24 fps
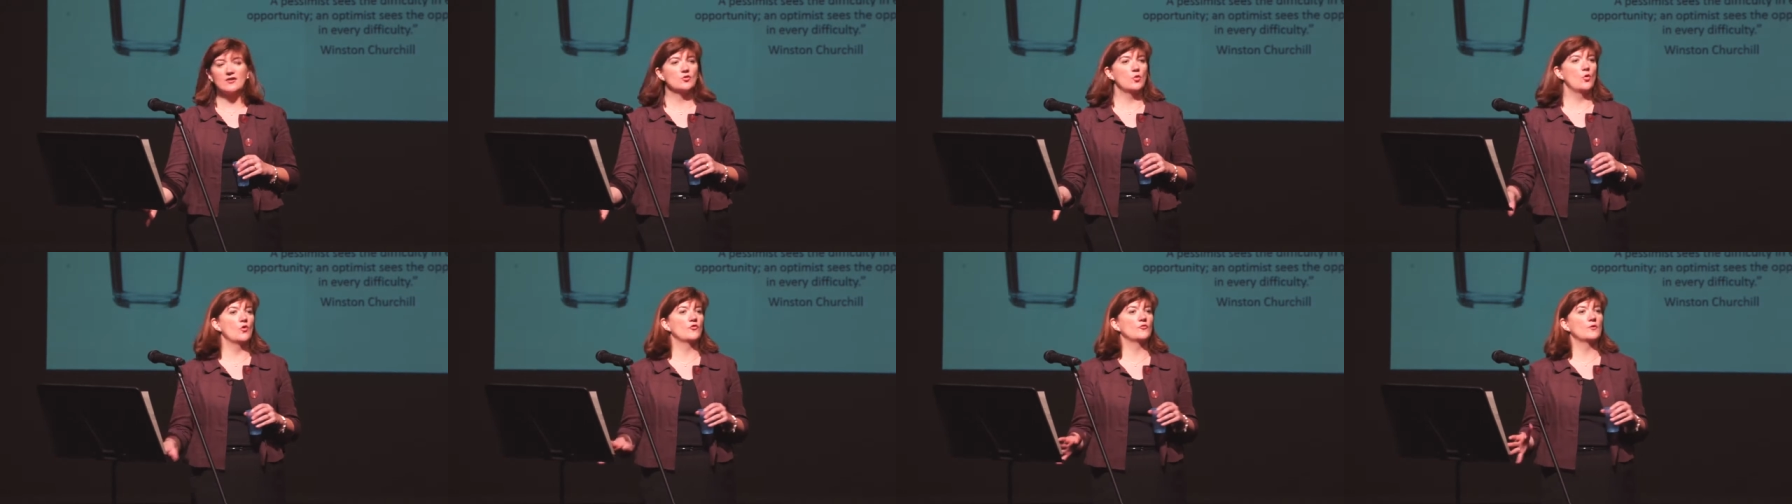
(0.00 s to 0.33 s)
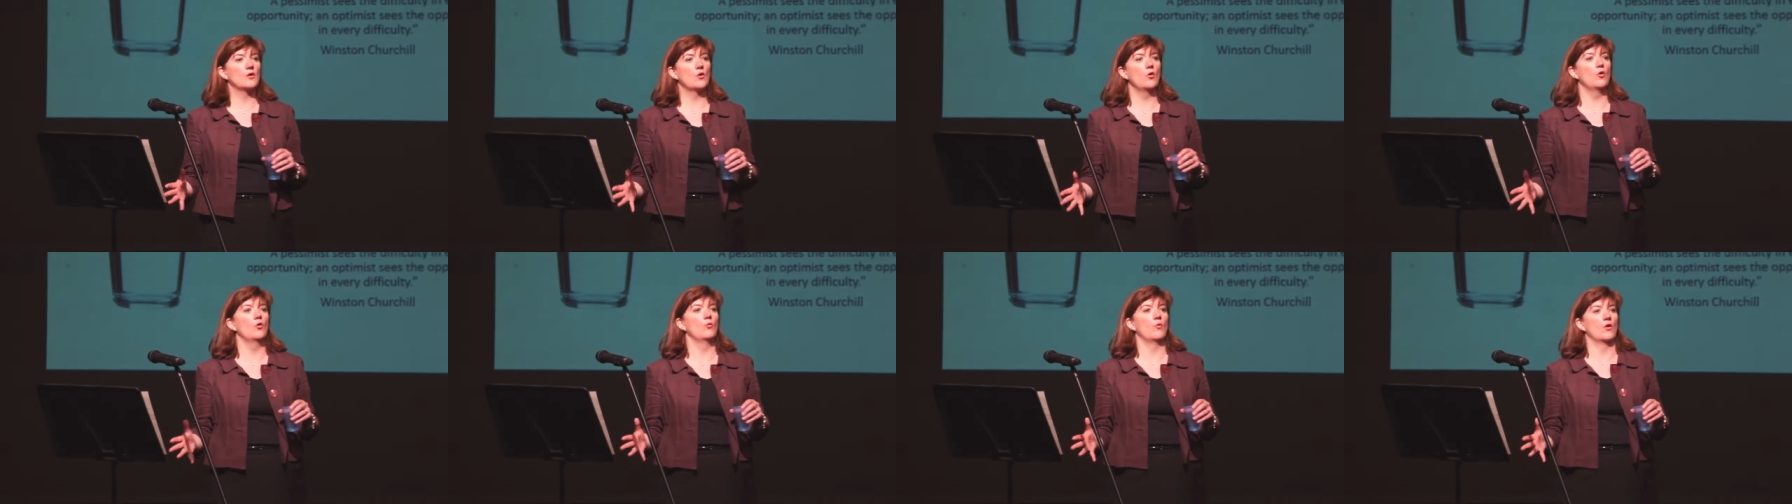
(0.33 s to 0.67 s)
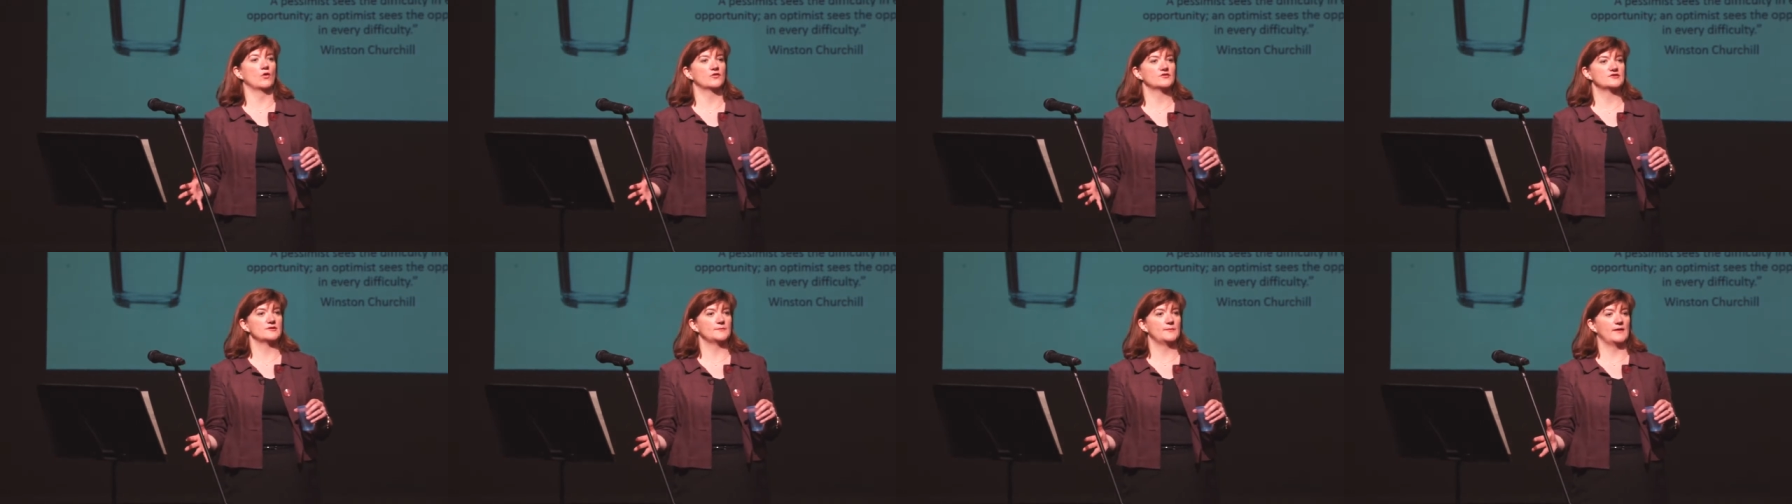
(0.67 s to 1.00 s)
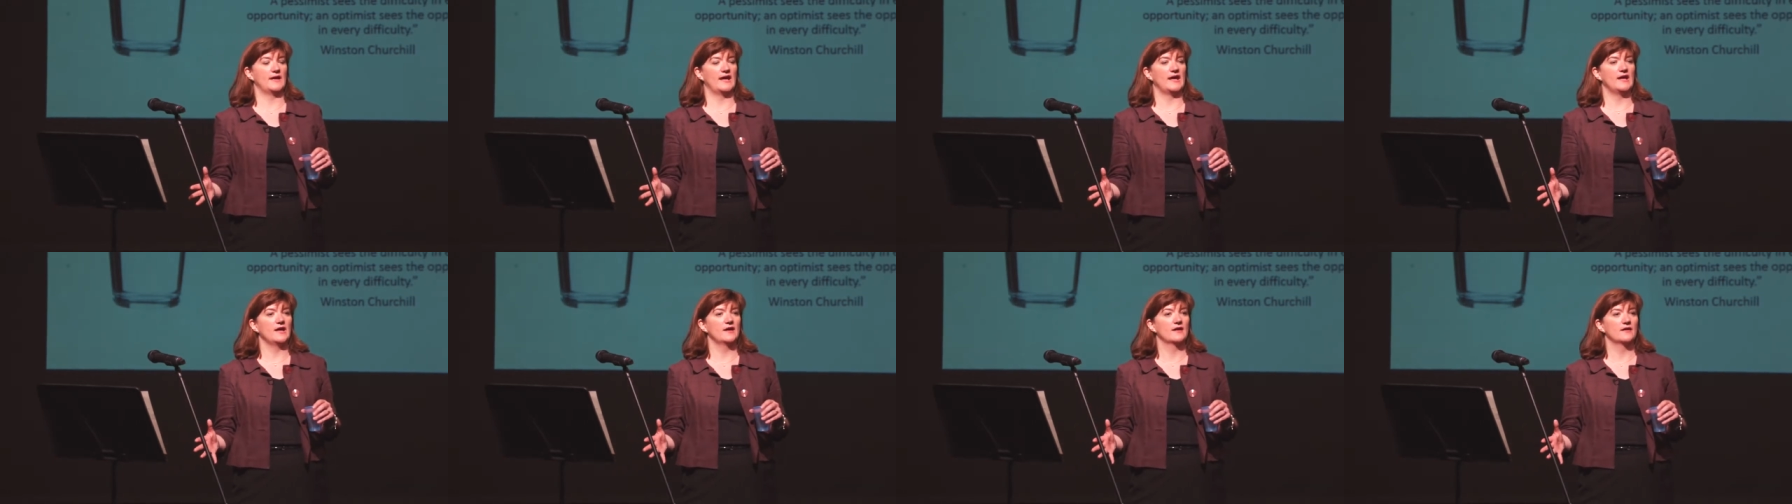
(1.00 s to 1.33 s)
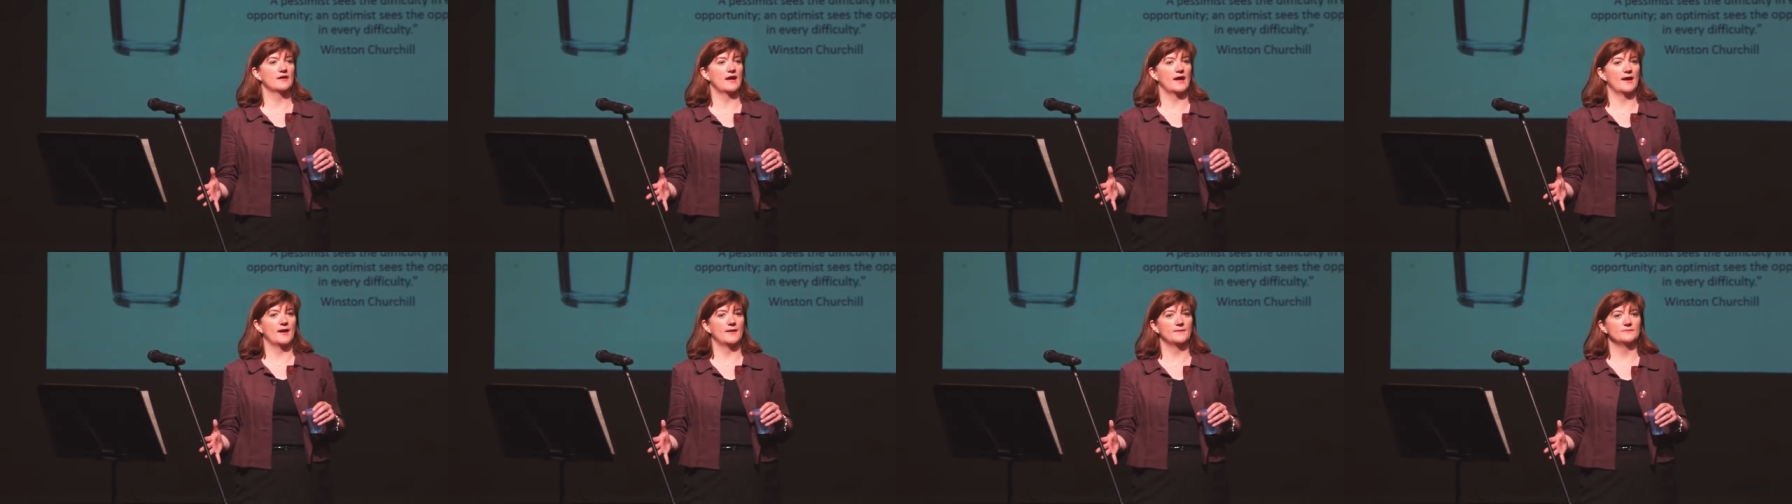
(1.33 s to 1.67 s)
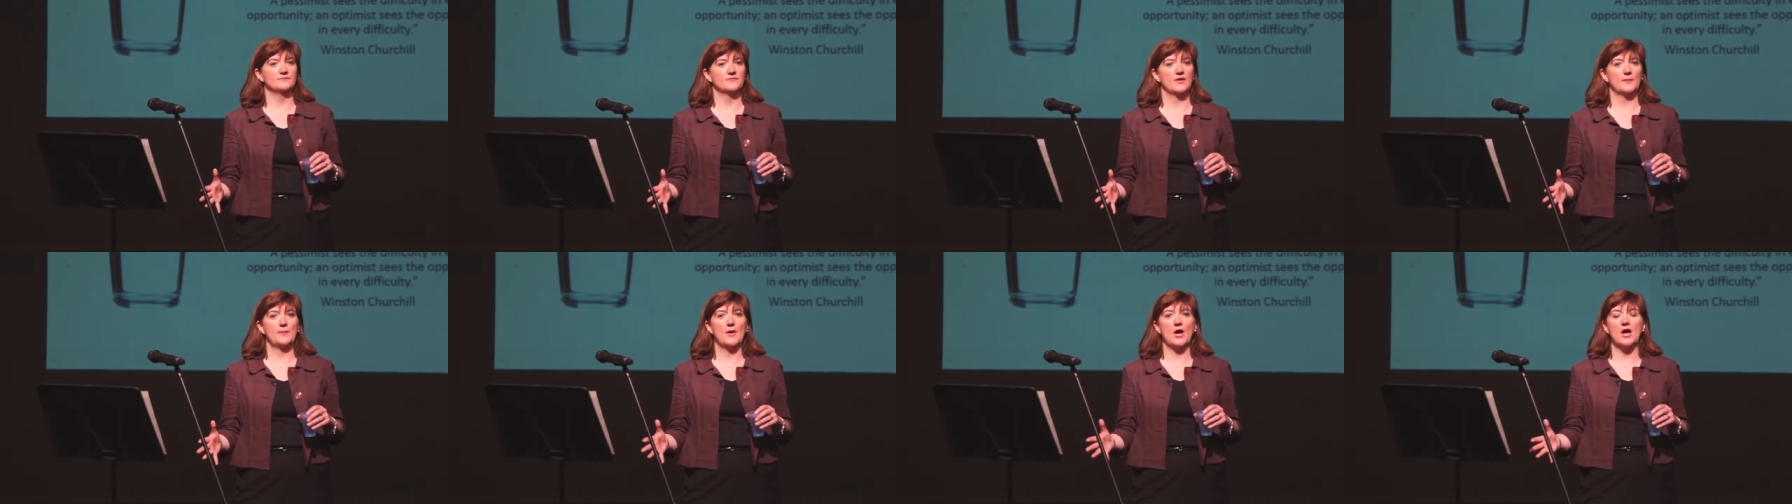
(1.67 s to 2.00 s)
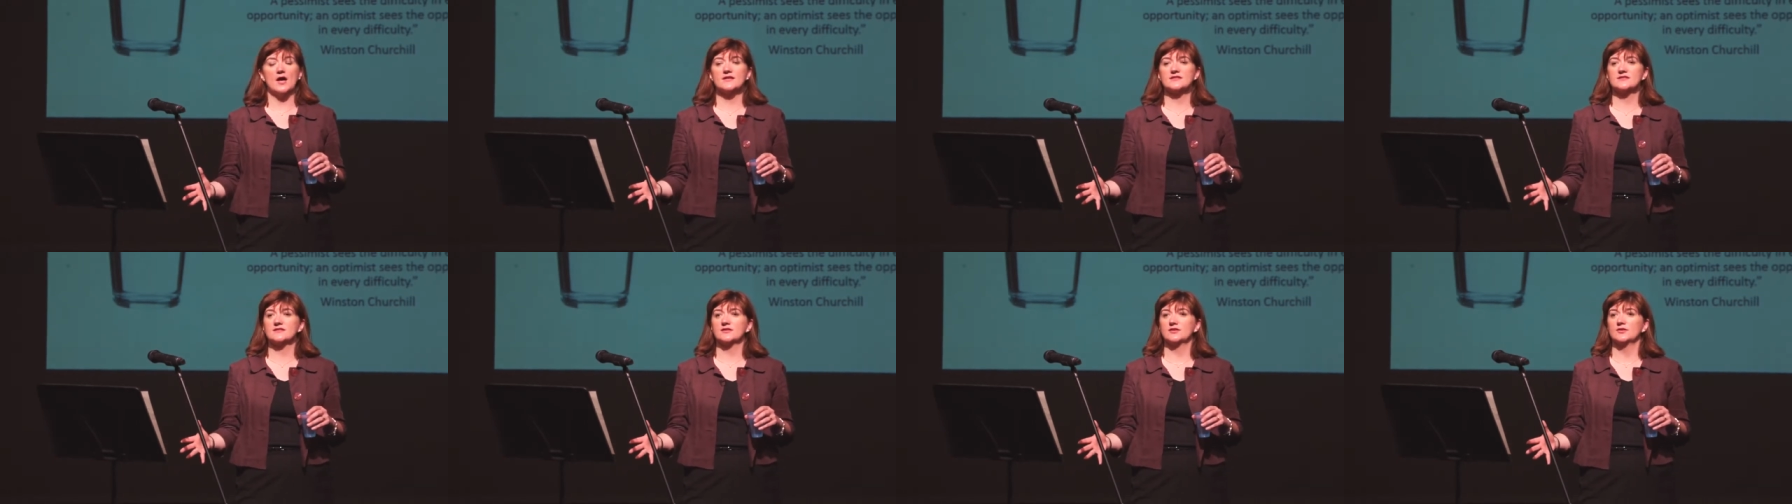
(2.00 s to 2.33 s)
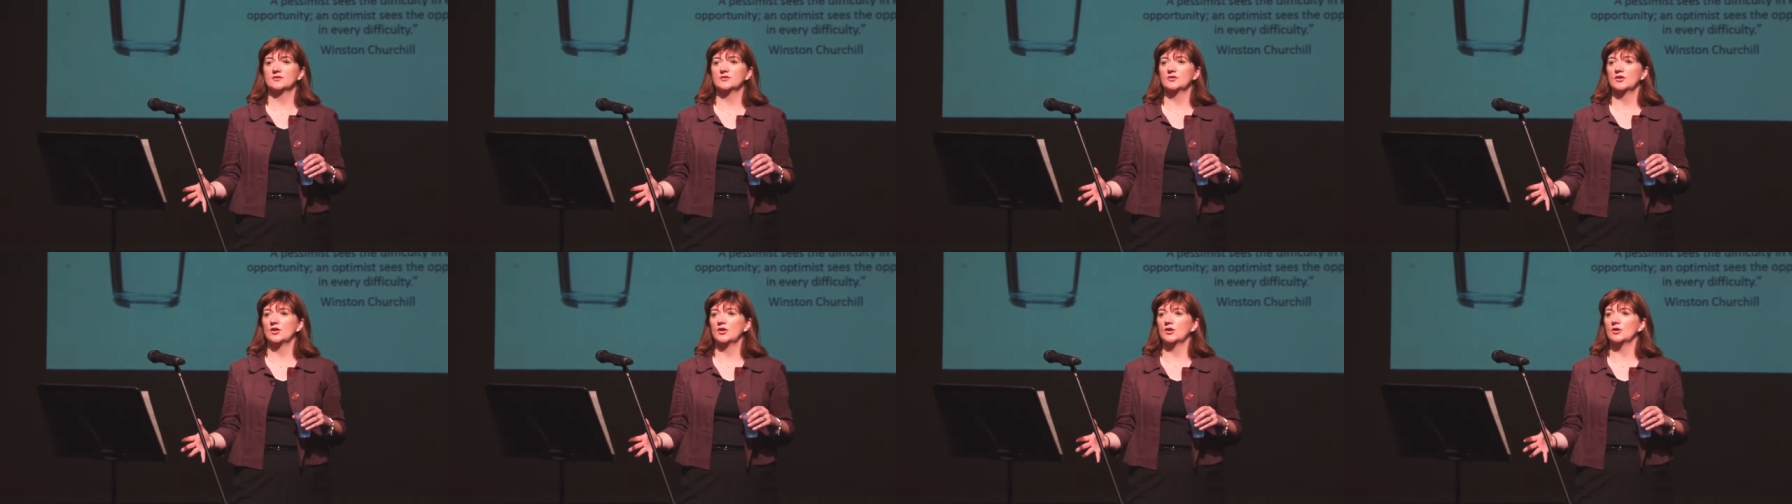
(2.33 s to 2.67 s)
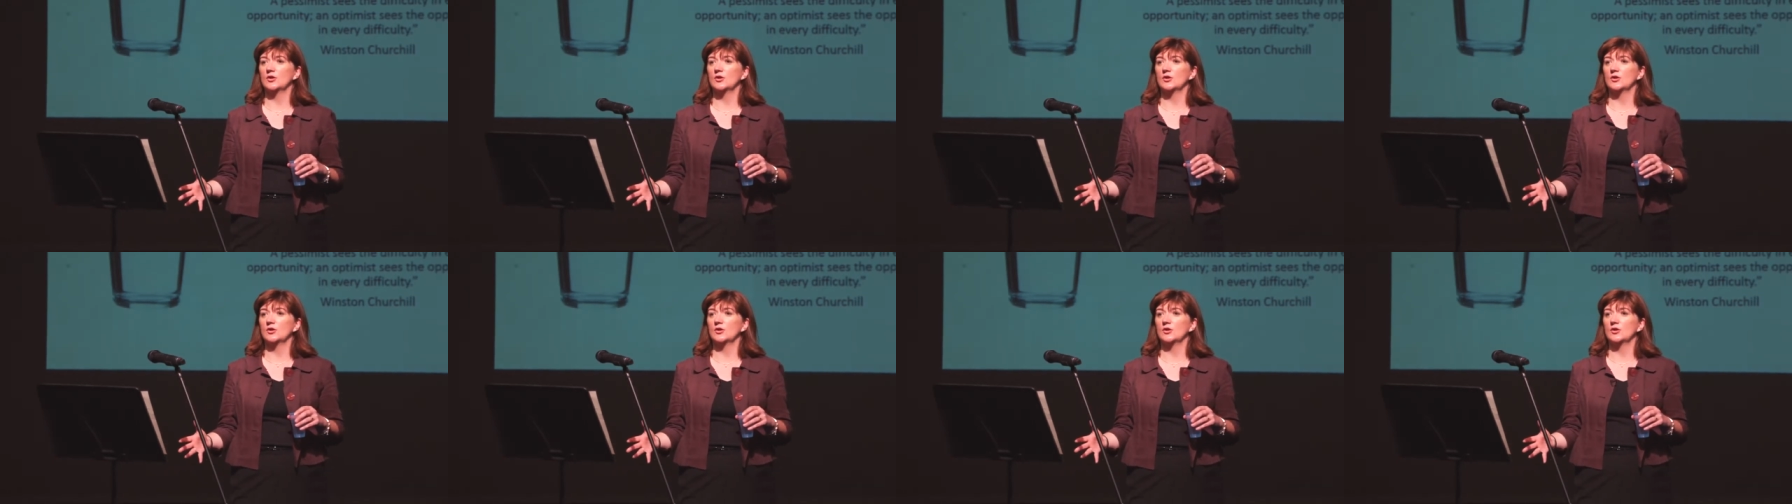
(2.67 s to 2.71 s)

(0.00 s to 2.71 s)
of course, we all want to be the person